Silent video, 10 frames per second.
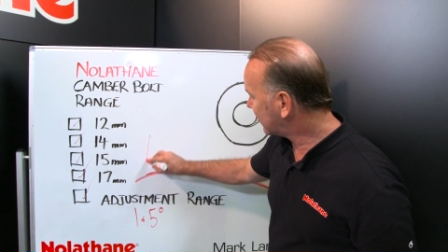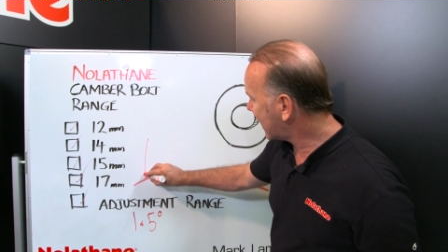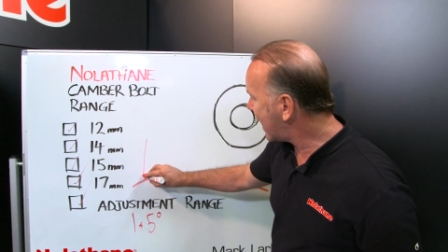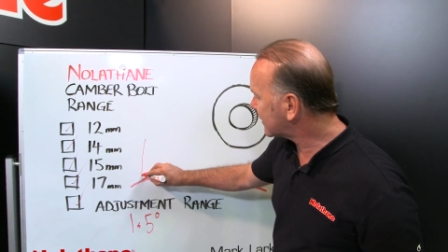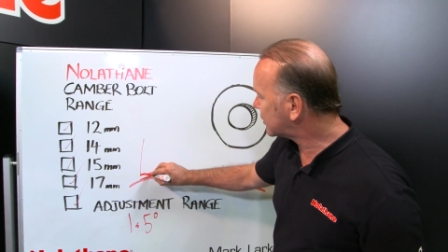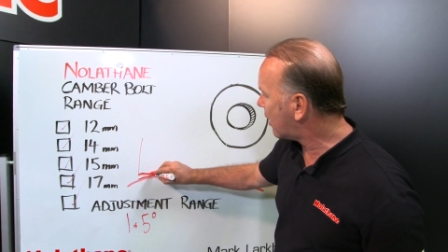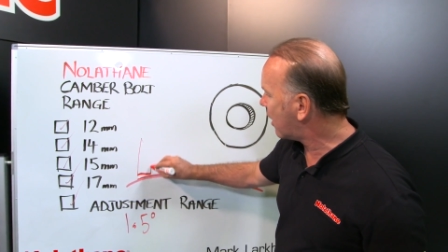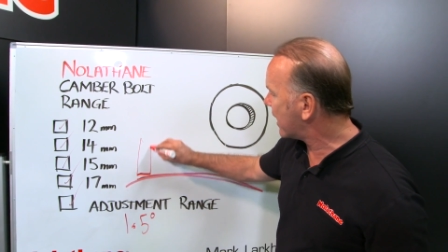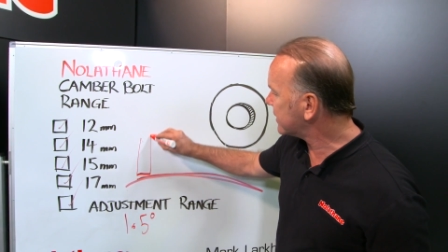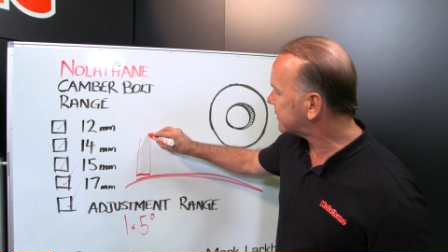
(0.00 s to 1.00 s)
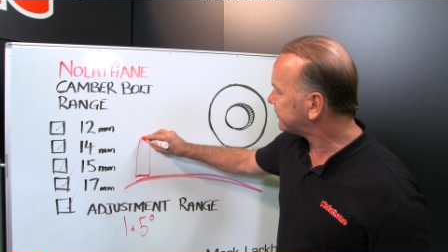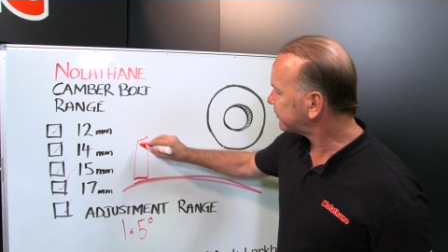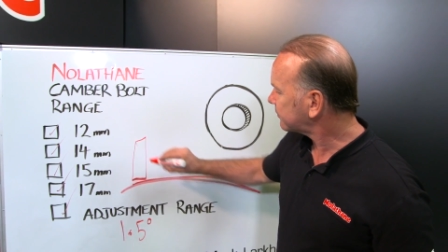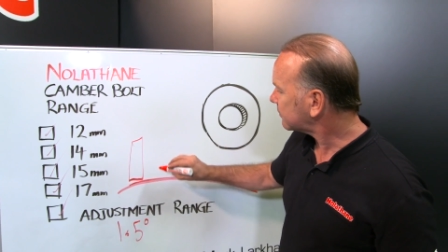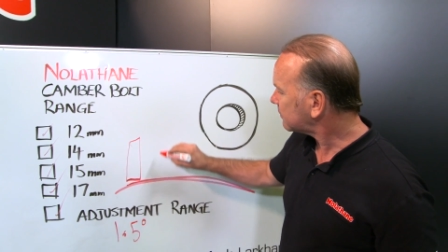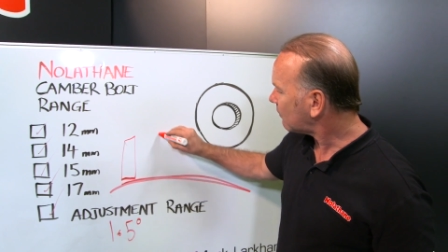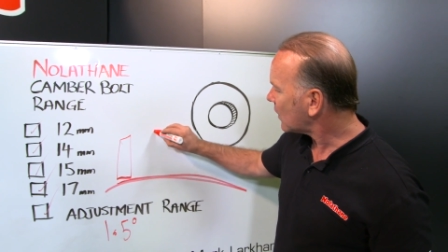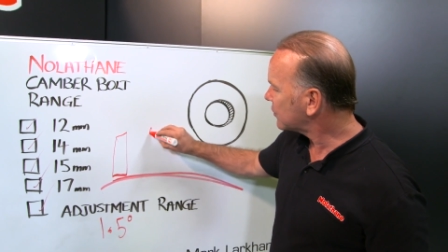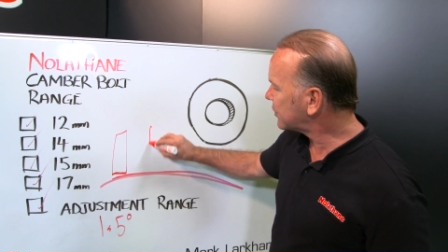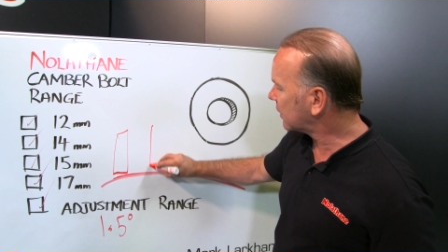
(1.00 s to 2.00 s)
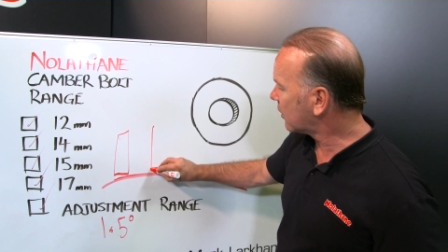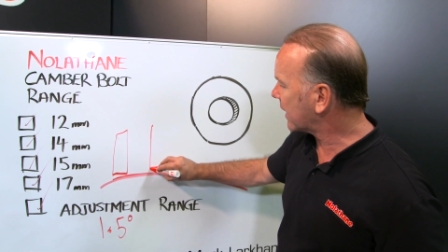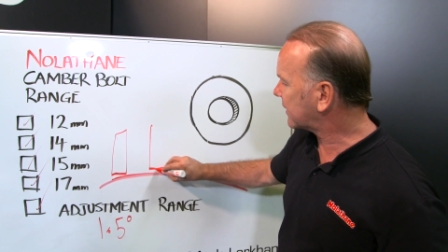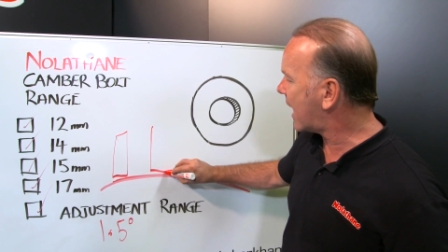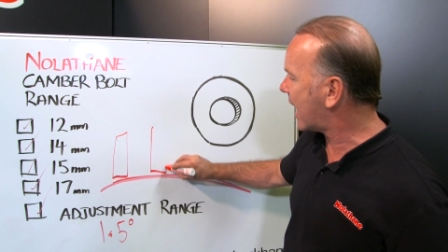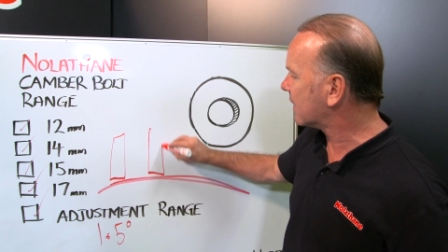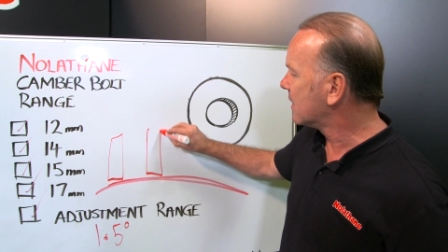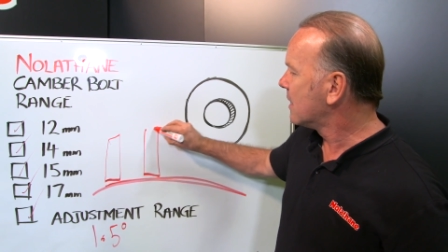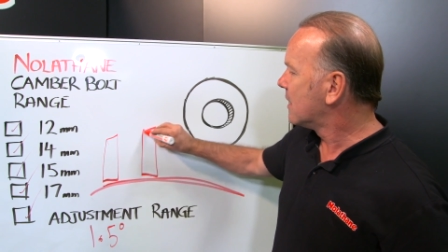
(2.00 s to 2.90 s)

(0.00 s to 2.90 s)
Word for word: your car tyres sit like that.